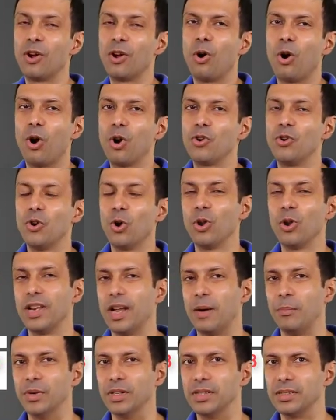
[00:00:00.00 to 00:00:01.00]
or roll
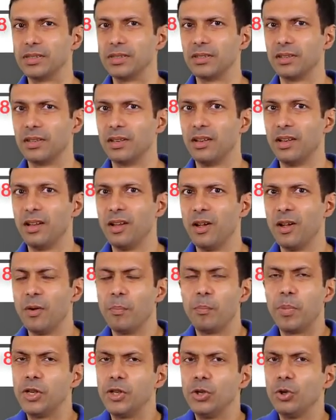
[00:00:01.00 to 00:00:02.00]
numbers,
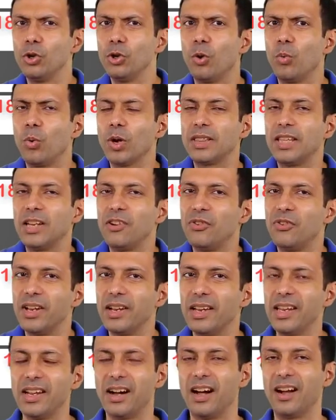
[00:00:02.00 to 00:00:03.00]
but do you know what they
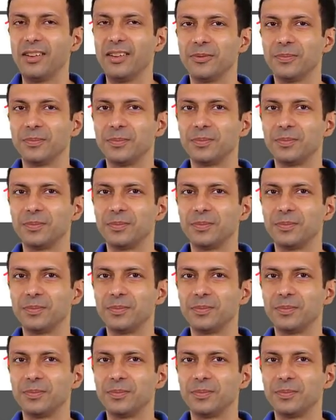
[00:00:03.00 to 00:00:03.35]
really are?